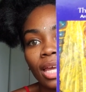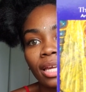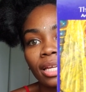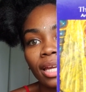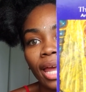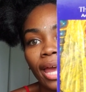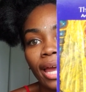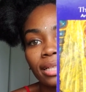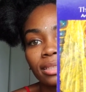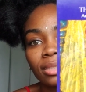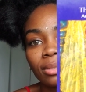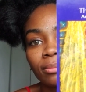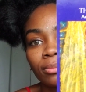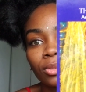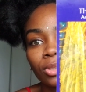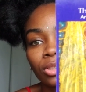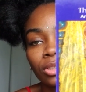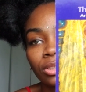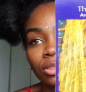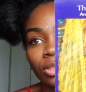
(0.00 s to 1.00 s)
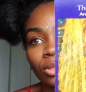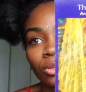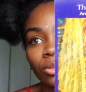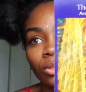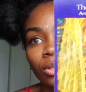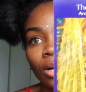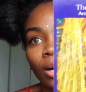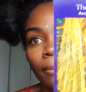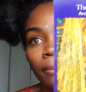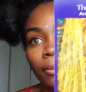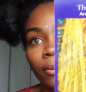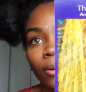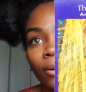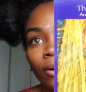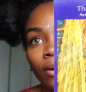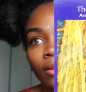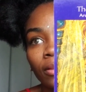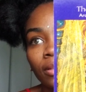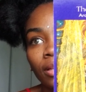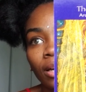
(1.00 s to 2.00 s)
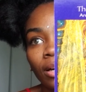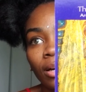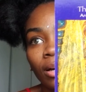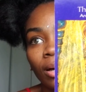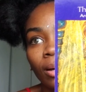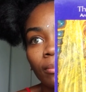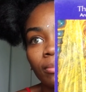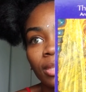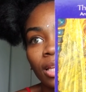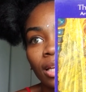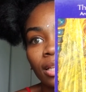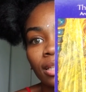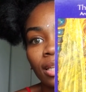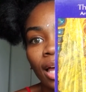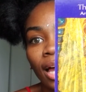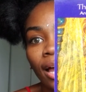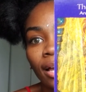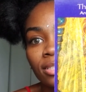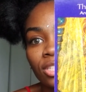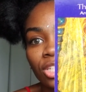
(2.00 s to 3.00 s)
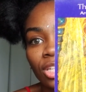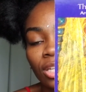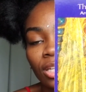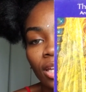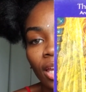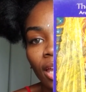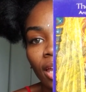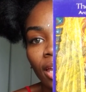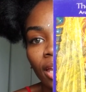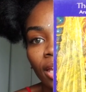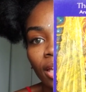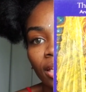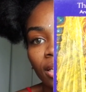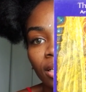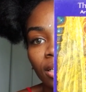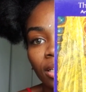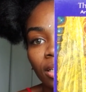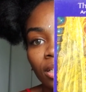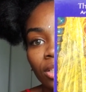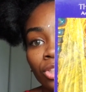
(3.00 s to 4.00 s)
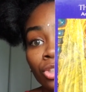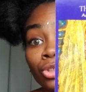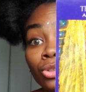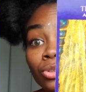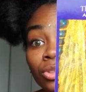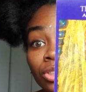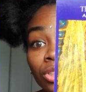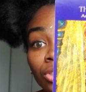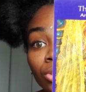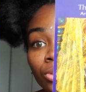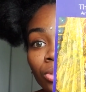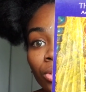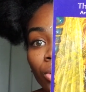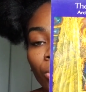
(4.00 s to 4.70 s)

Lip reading: and acting more so up on the logic, and using your